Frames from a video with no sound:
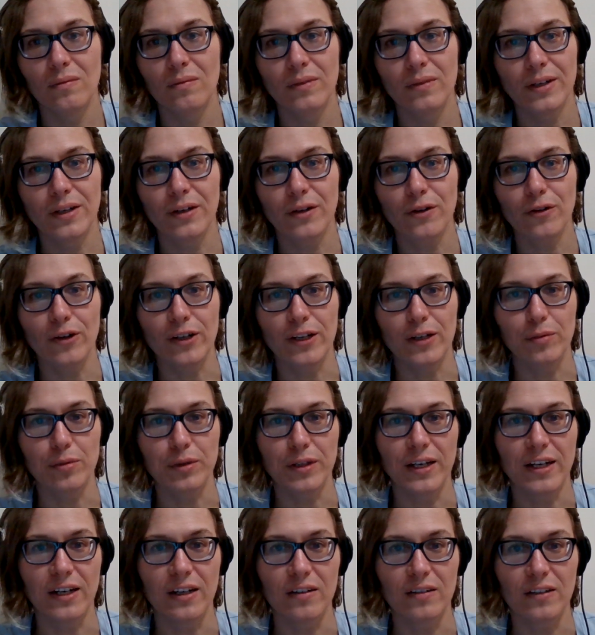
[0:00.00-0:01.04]

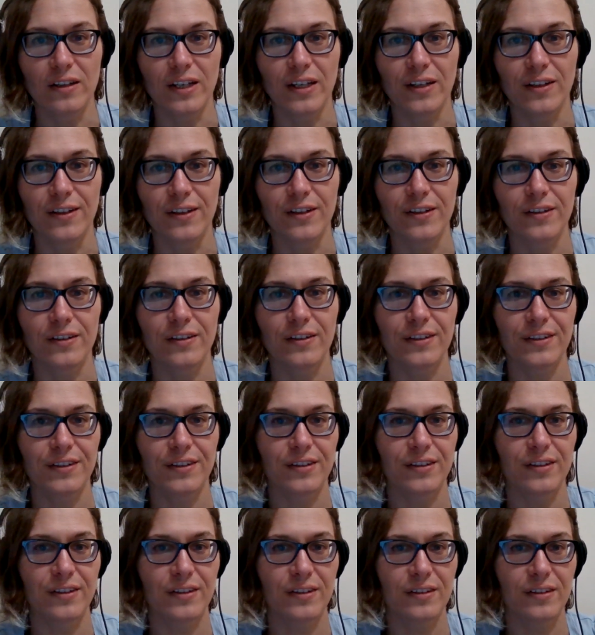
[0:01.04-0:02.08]
incredibly outlandish,
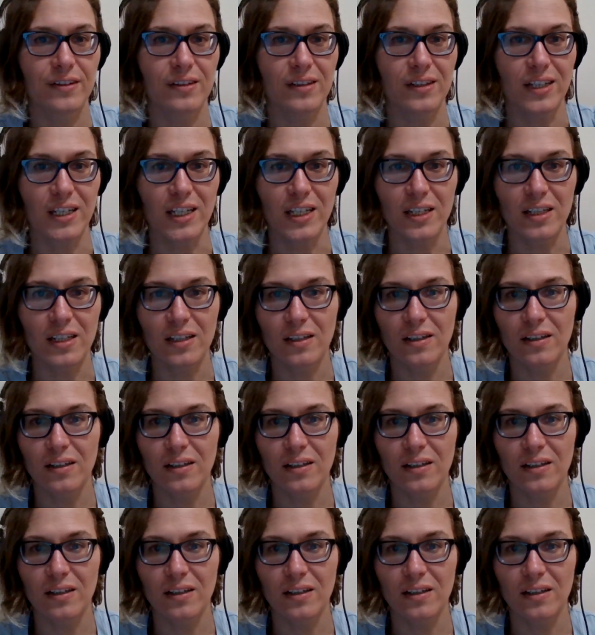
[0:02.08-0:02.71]
like,